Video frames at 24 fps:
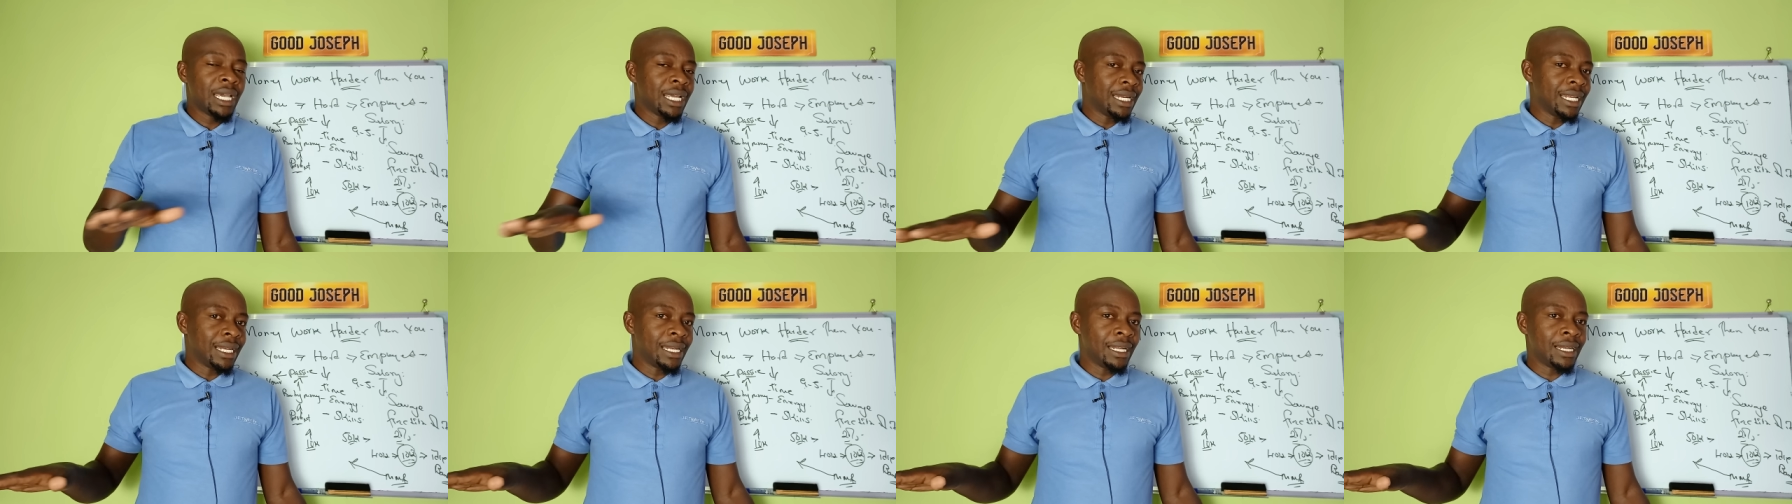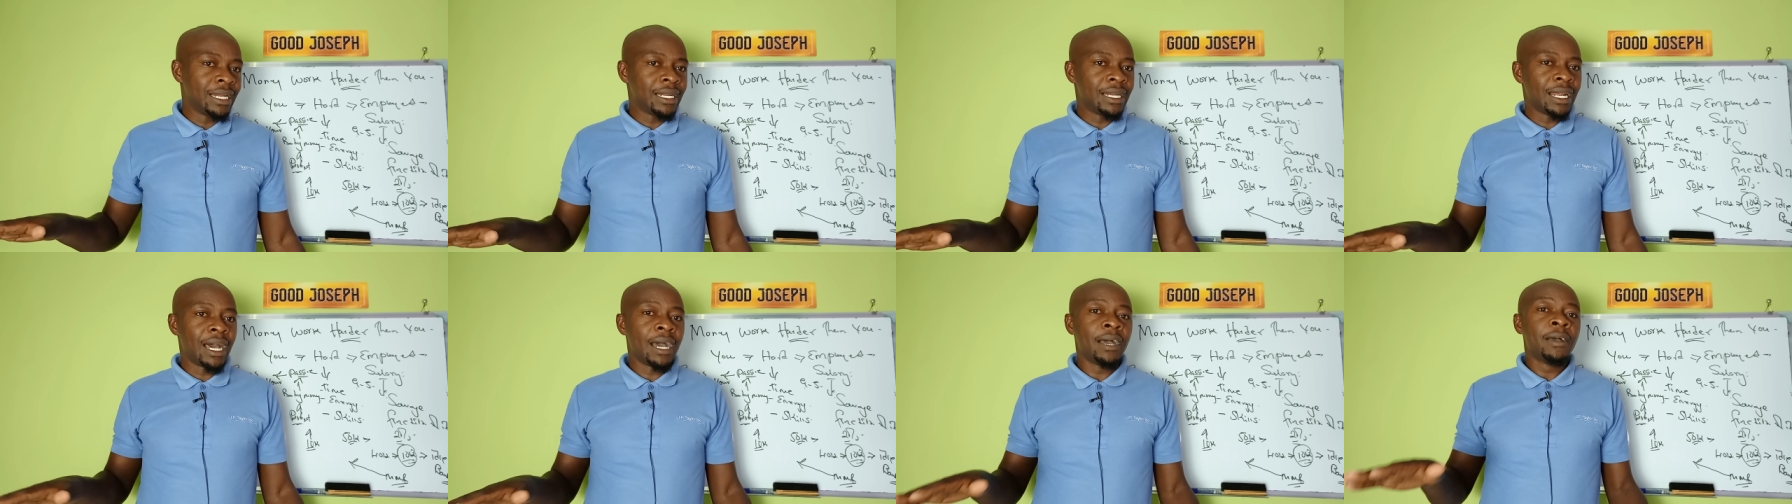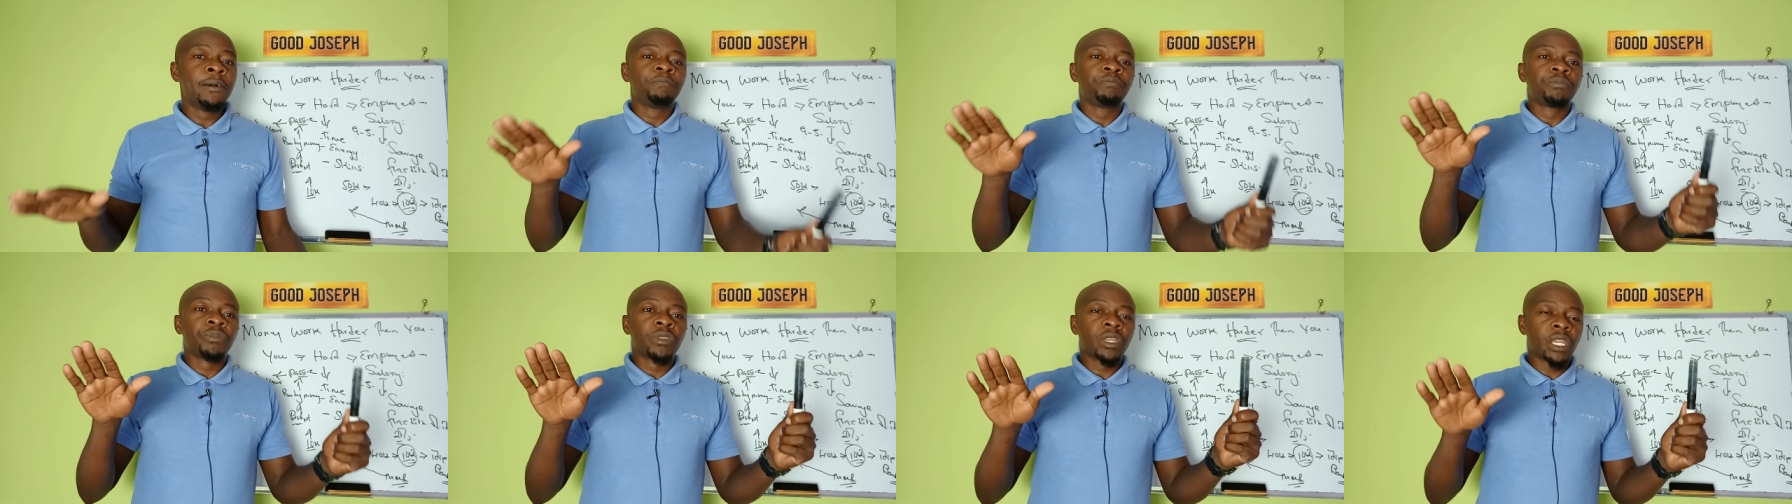
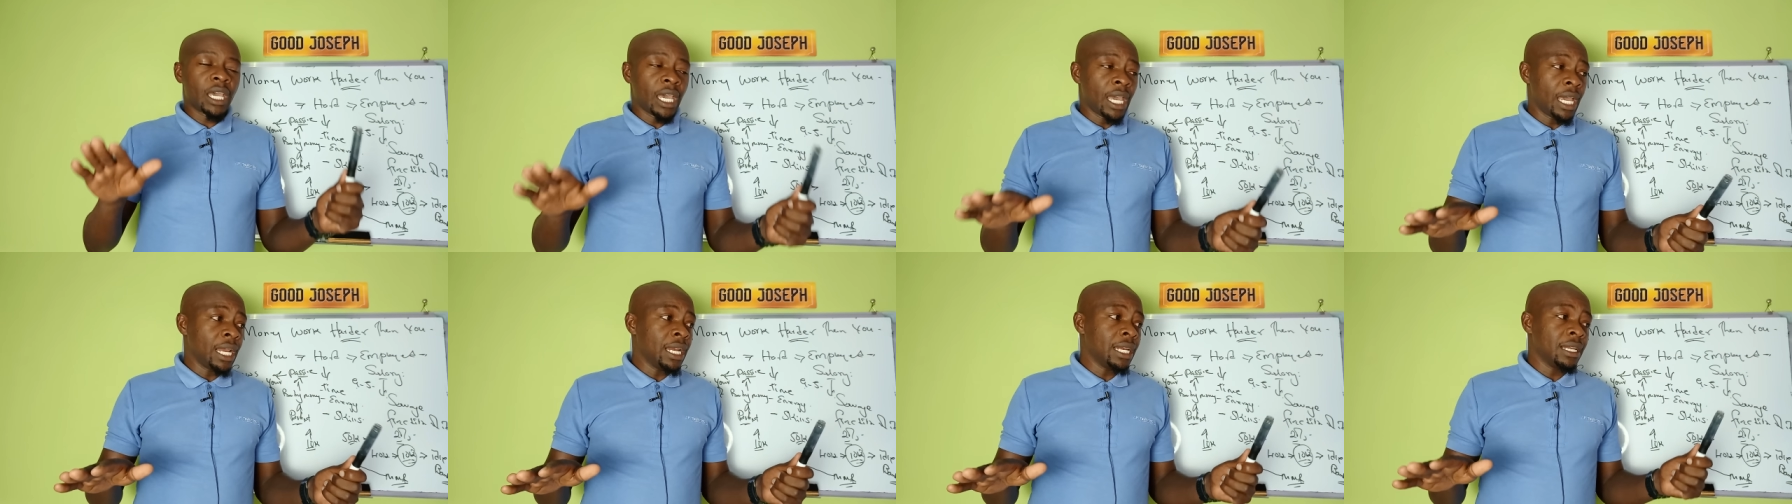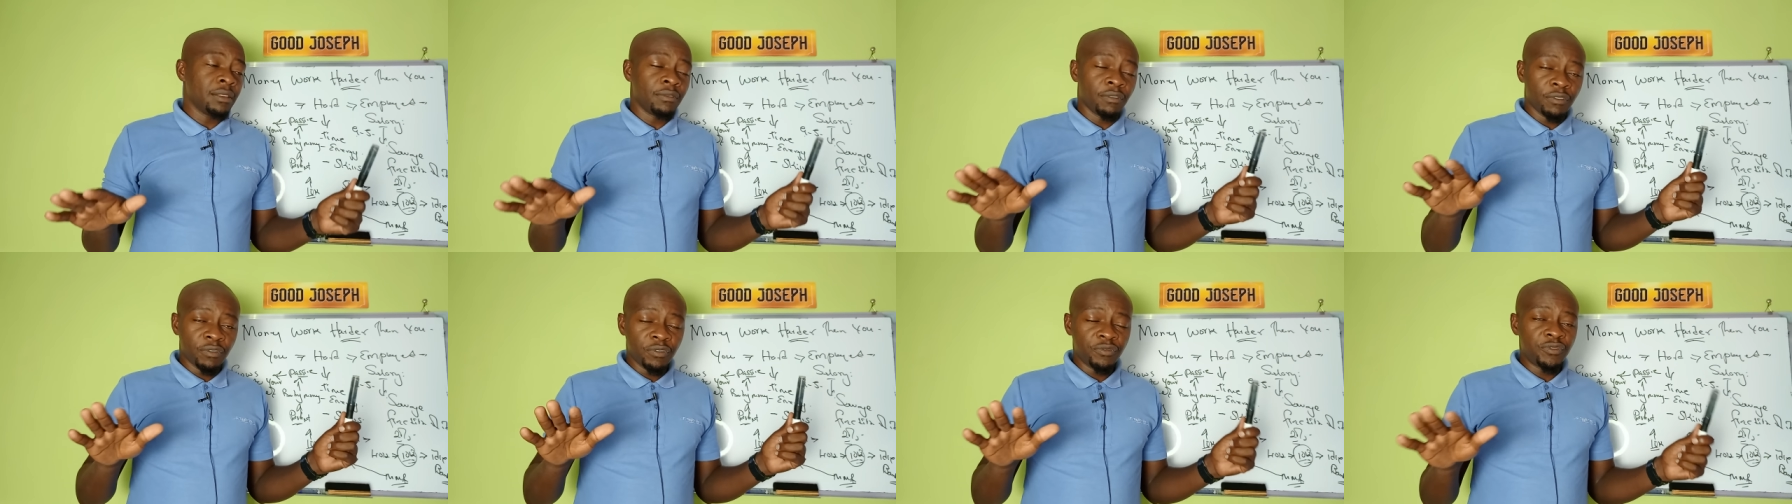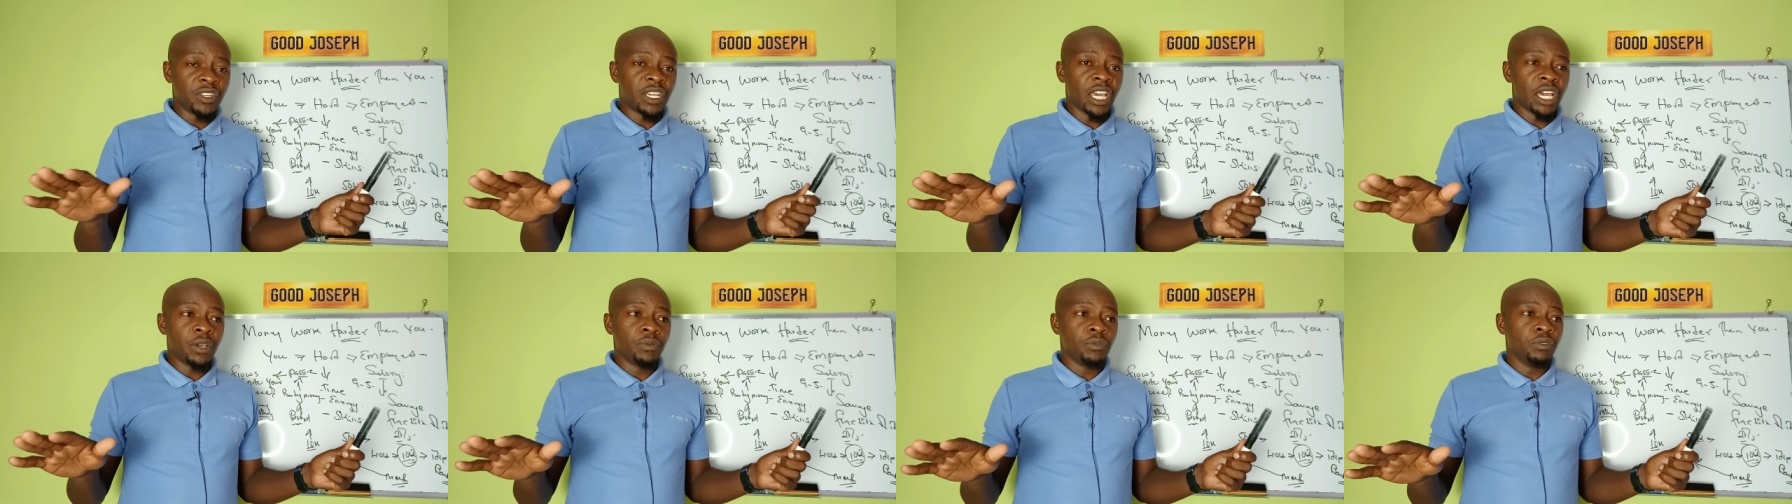and the
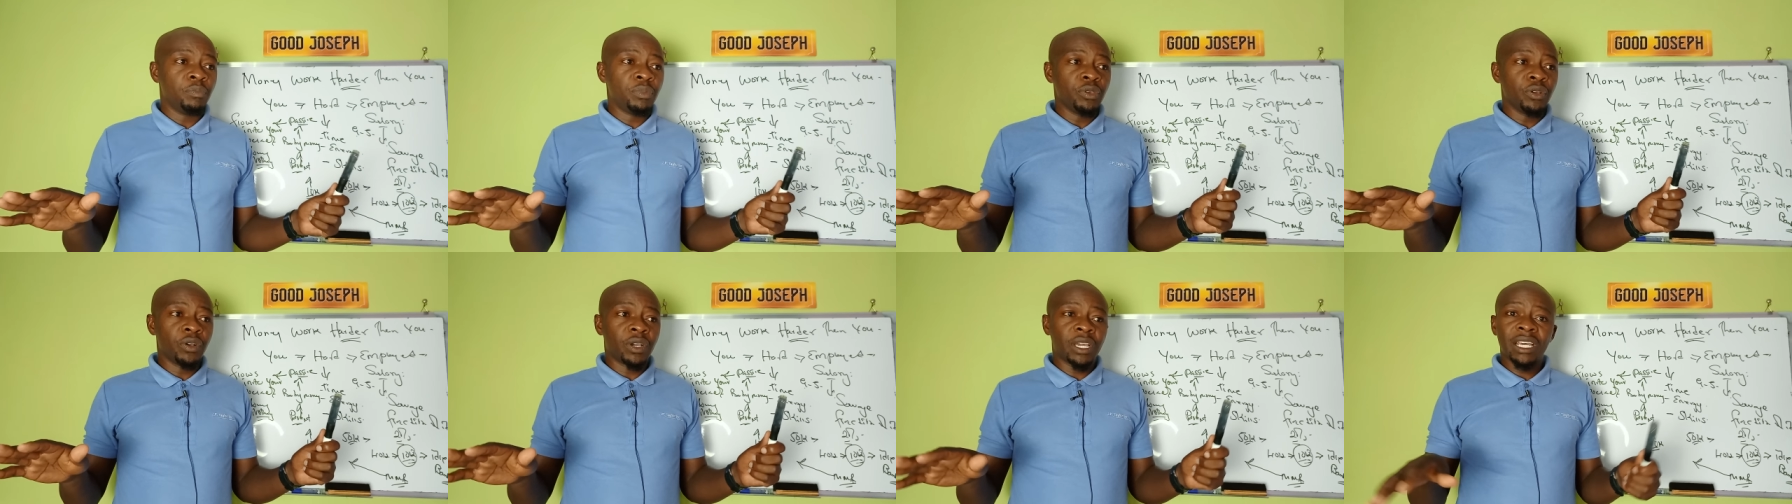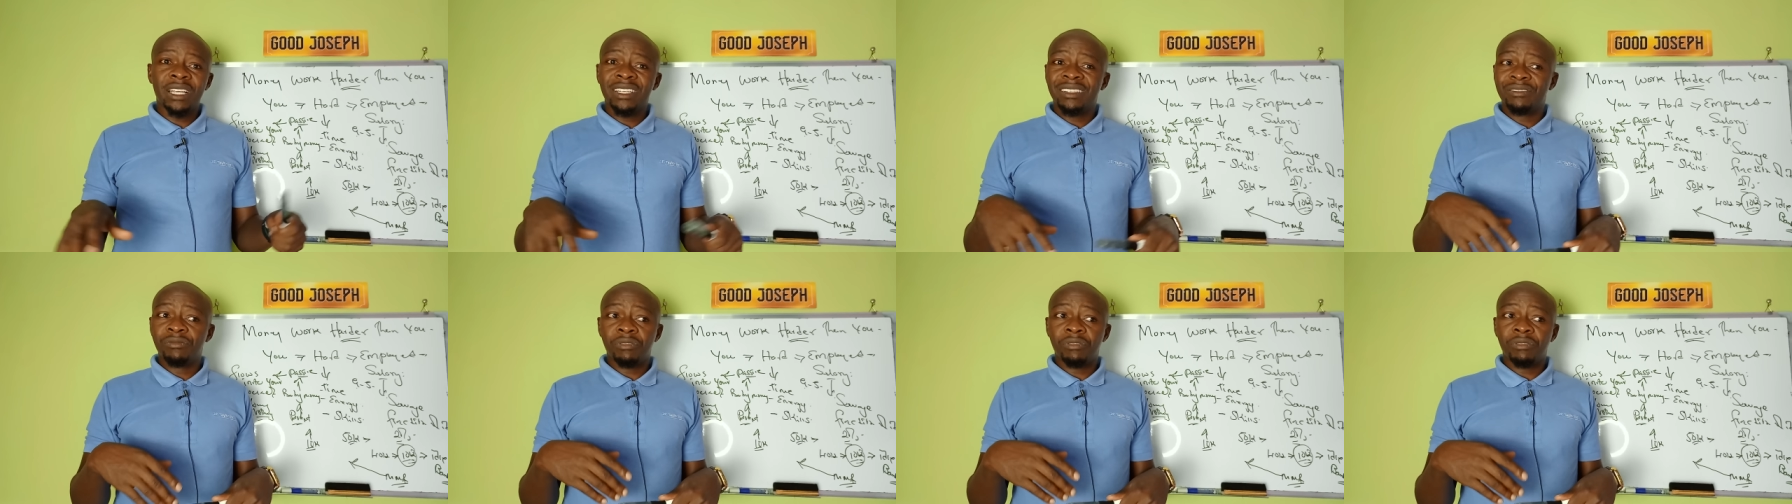50K will be okay.